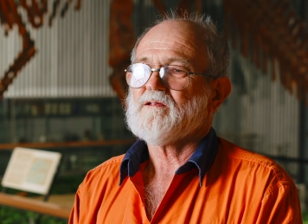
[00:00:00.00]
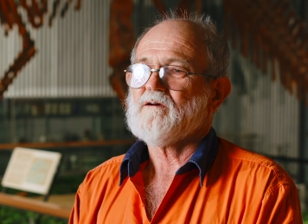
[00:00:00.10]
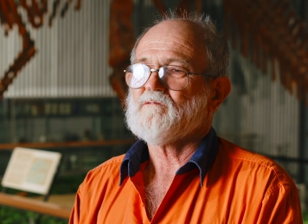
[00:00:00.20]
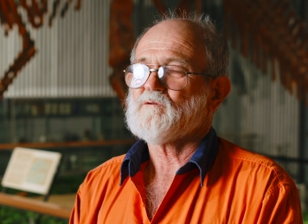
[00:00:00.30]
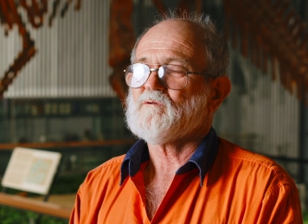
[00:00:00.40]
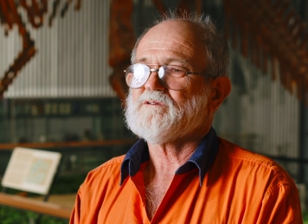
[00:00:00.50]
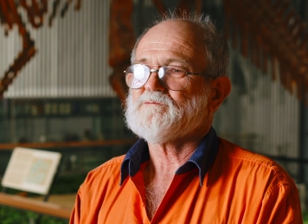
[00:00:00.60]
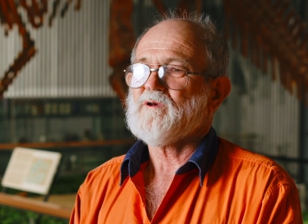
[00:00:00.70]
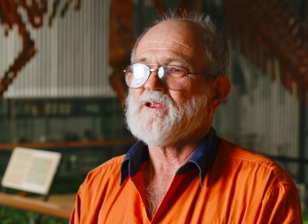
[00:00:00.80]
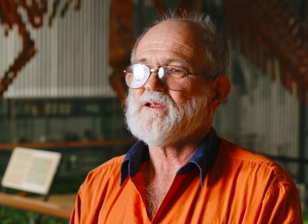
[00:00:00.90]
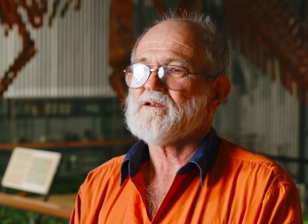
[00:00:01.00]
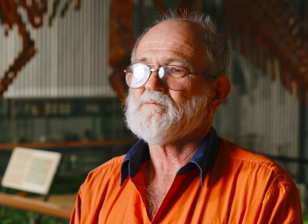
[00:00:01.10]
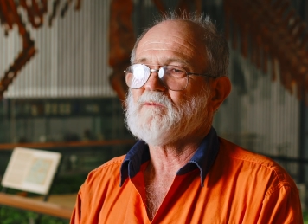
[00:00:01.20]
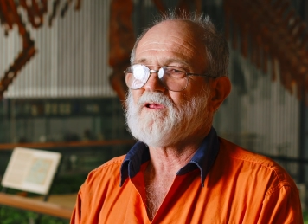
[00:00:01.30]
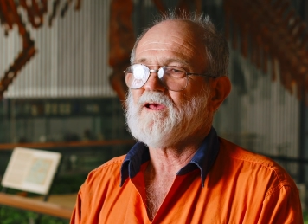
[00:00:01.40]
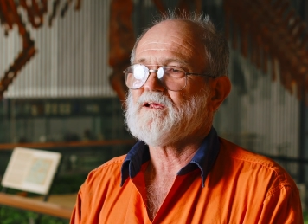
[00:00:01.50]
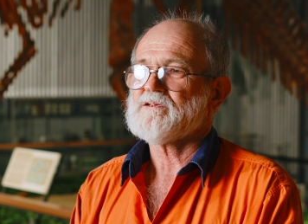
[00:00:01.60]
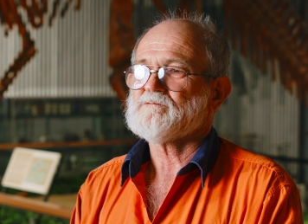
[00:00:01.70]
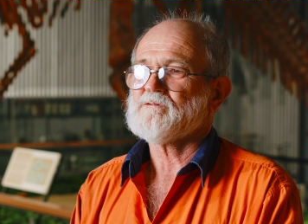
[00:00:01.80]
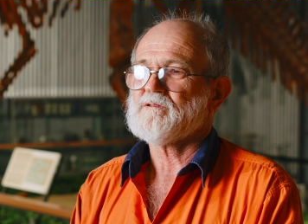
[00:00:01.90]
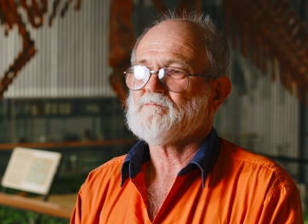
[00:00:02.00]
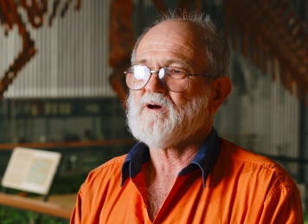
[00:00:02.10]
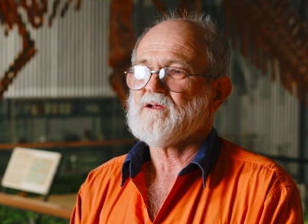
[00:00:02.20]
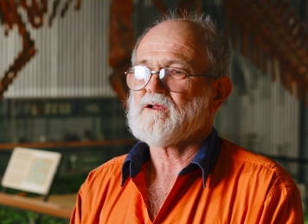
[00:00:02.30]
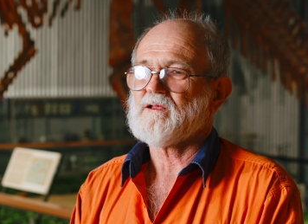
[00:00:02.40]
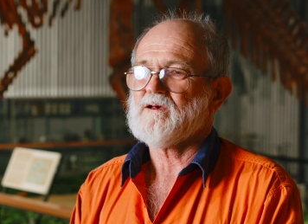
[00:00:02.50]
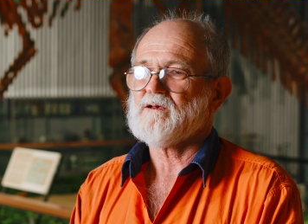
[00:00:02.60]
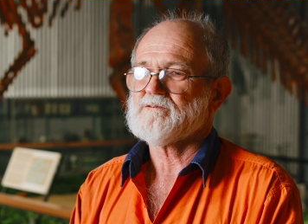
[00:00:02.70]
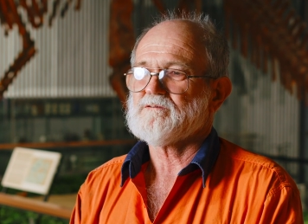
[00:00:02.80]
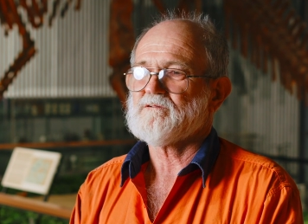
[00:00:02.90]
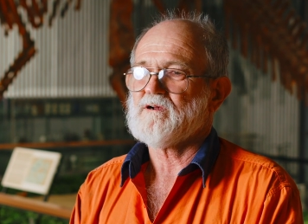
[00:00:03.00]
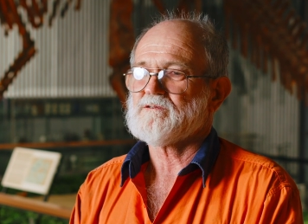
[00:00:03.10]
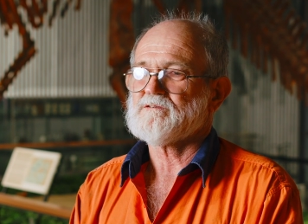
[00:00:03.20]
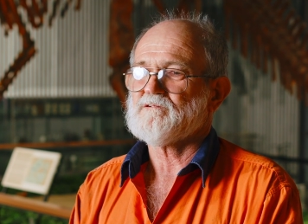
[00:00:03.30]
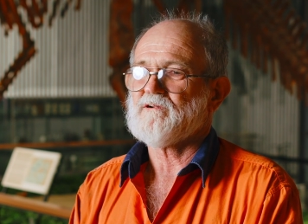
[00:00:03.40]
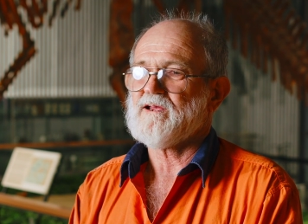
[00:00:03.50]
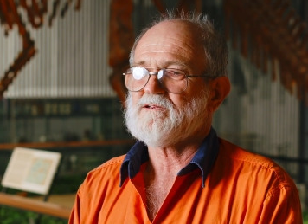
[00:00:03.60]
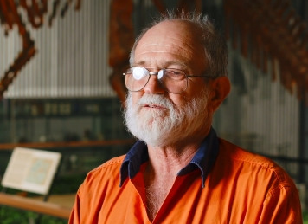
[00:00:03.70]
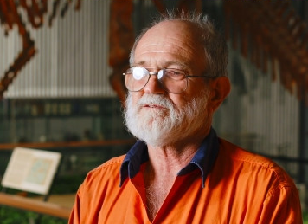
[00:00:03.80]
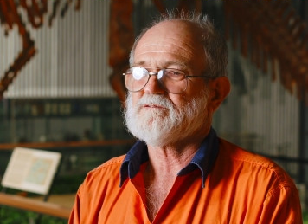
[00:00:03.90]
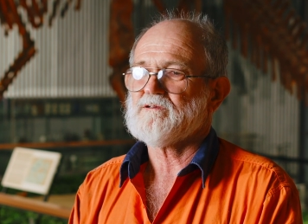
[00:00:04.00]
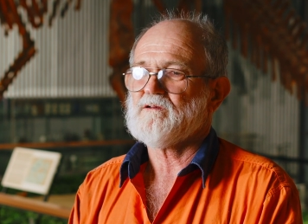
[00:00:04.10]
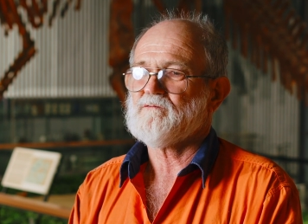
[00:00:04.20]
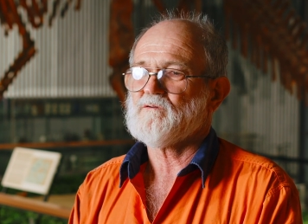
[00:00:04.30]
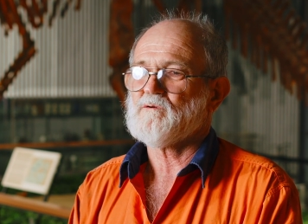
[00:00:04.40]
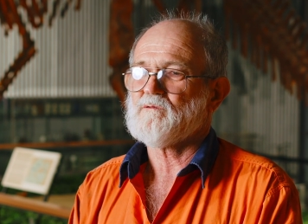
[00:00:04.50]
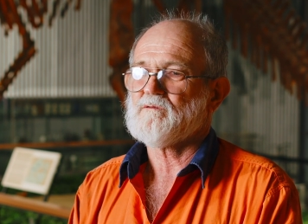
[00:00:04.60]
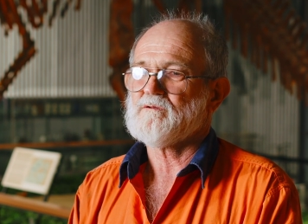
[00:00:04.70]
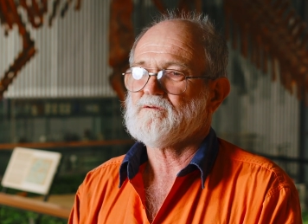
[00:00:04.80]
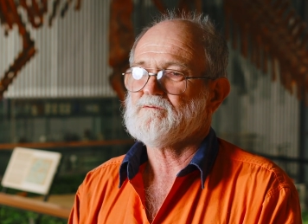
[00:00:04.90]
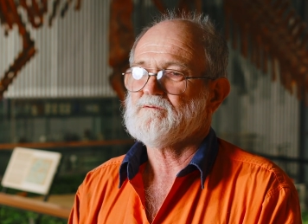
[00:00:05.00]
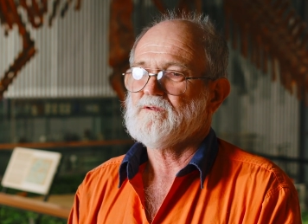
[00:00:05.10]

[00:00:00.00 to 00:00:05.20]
I've always been into mechanics with motor cars and trucks and tractors and so forth, and